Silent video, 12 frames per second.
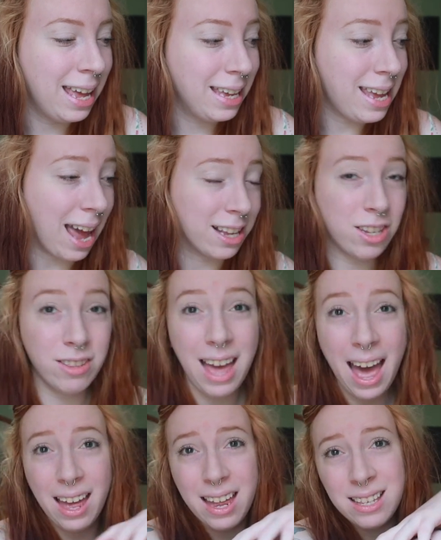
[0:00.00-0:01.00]
yeah, so
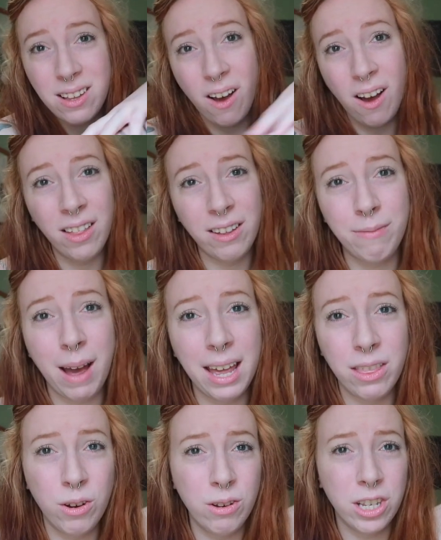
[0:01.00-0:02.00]
that is
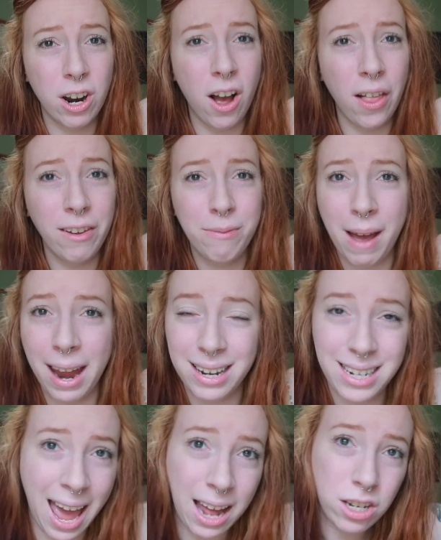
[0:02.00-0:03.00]
those are all of my
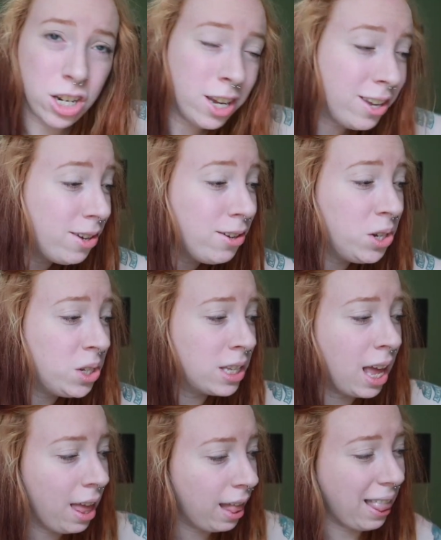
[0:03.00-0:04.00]
tattoos.
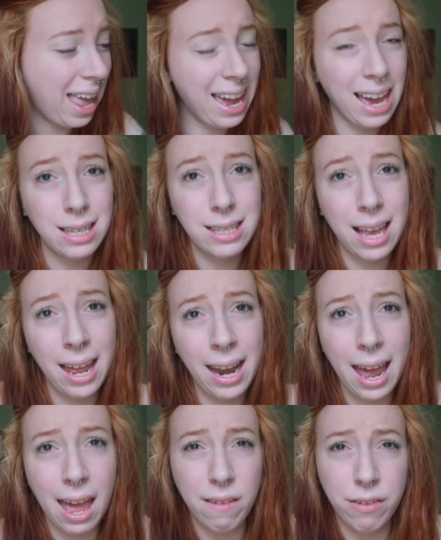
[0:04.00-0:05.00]
Like I said,
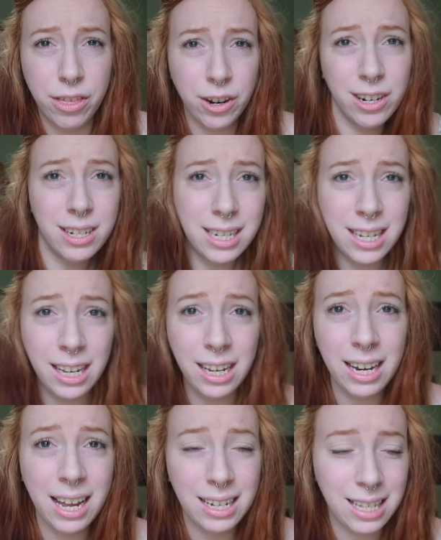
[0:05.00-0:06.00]
I have
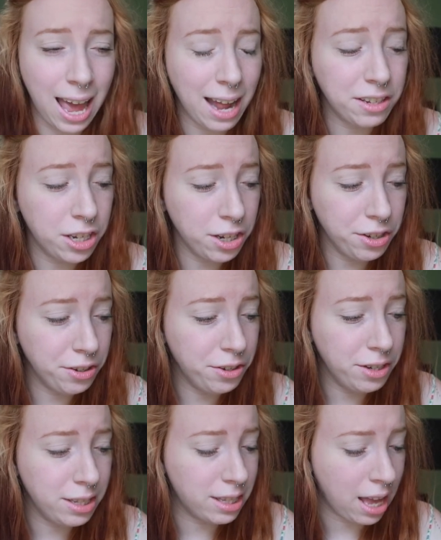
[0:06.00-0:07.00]
13
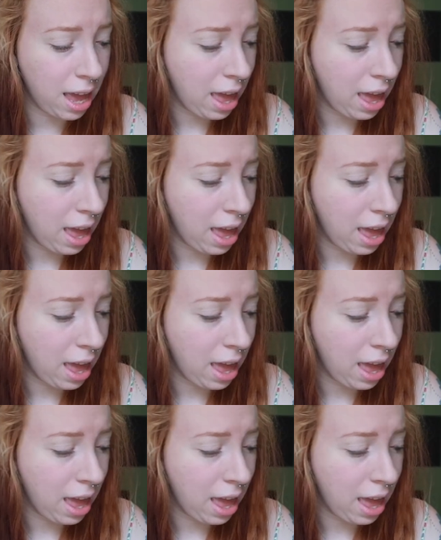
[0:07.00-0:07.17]
tattoos.